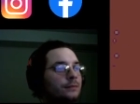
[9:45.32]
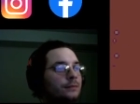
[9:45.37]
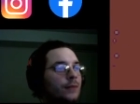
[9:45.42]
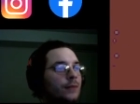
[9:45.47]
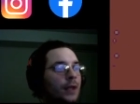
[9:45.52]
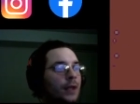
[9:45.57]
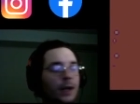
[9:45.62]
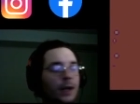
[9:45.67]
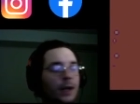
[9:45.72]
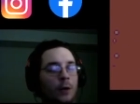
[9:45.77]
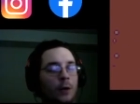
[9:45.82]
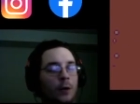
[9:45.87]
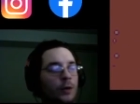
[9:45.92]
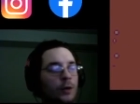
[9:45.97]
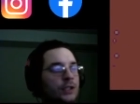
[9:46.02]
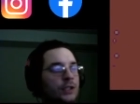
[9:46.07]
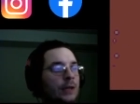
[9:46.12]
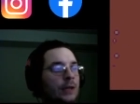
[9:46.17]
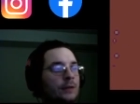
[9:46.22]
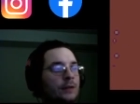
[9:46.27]
Kind of
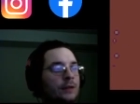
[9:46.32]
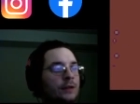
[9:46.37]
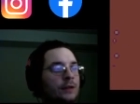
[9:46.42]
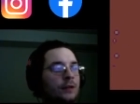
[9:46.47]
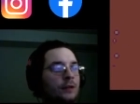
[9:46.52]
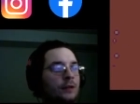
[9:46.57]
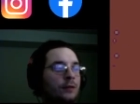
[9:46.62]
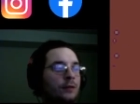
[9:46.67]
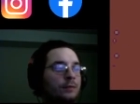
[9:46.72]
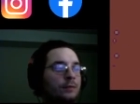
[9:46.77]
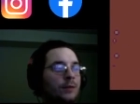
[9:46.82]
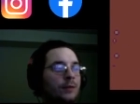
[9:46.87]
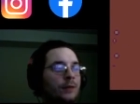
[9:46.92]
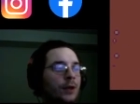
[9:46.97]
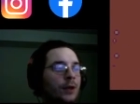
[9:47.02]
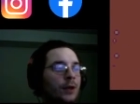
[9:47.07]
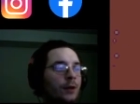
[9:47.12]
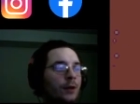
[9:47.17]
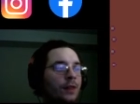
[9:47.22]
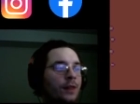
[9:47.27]
wish that was a
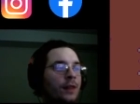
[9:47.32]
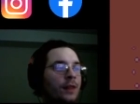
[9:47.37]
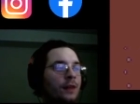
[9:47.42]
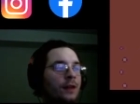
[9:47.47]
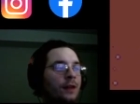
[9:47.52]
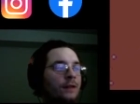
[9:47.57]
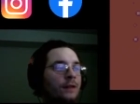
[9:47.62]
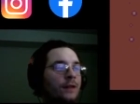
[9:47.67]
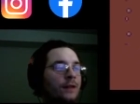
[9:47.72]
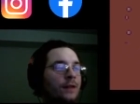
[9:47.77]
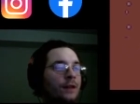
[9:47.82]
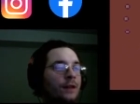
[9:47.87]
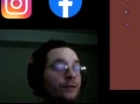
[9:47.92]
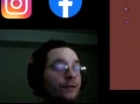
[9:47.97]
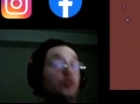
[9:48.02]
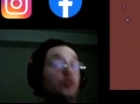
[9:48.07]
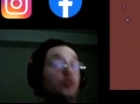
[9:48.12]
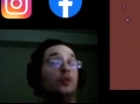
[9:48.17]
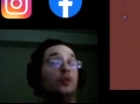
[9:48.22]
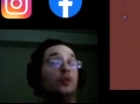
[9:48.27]
thing in
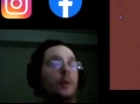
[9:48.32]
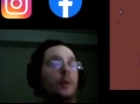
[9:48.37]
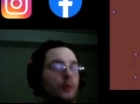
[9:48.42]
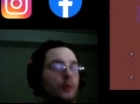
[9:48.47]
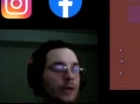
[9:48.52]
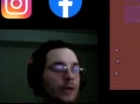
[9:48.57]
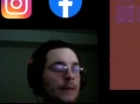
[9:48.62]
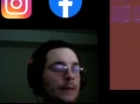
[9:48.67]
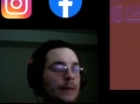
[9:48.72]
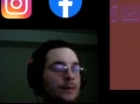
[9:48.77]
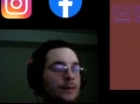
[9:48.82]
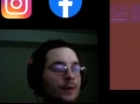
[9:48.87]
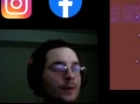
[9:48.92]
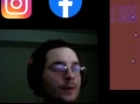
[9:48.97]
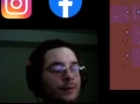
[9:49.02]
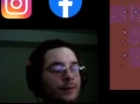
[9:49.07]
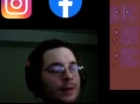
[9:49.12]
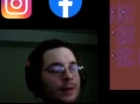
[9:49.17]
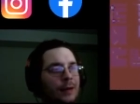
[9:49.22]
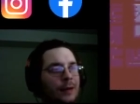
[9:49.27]
future Metroid games,
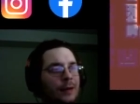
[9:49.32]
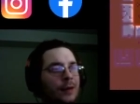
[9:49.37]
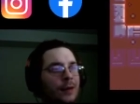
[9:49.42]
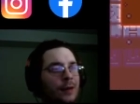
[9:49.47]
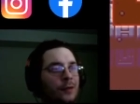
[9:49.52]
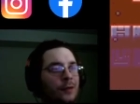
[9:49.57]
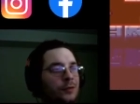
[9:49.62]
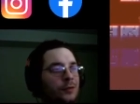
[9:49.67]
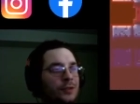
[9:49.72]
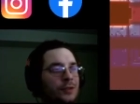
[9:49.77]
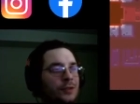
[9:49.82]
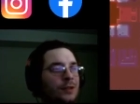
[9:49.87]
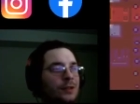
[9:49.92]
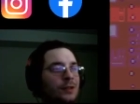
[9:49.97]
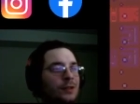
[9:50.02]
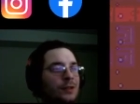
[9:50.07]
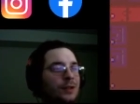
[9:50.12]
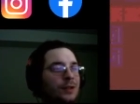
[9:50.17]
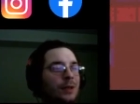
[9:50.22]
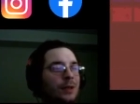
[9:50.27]
but I don't know, it was just in
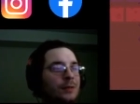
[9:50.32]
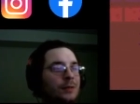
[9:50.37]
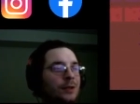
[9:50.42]
this game.